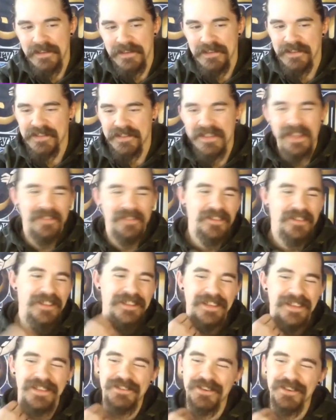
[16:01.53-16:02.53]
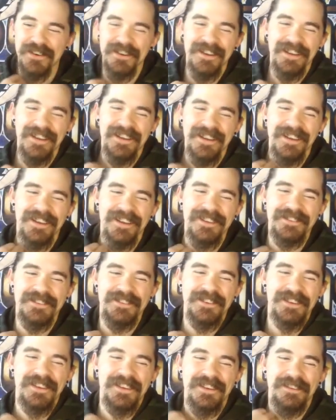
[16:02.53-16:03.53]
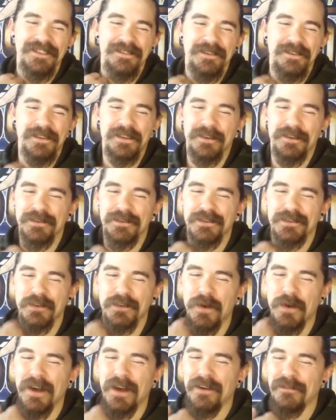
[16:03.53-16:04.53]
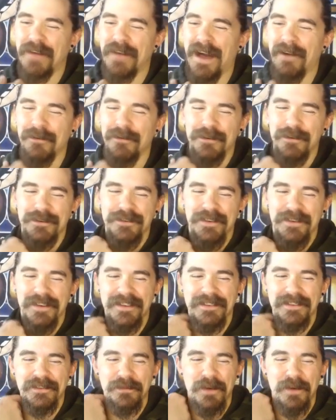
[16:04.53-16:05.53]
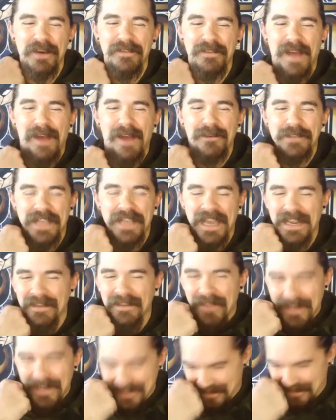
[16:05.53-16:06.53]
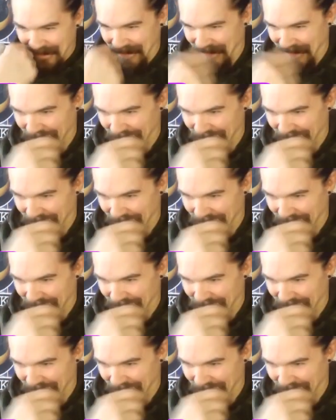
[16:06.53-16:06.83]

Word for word: Steve the teacher, because you're 12 hours 12 hours ahead of us.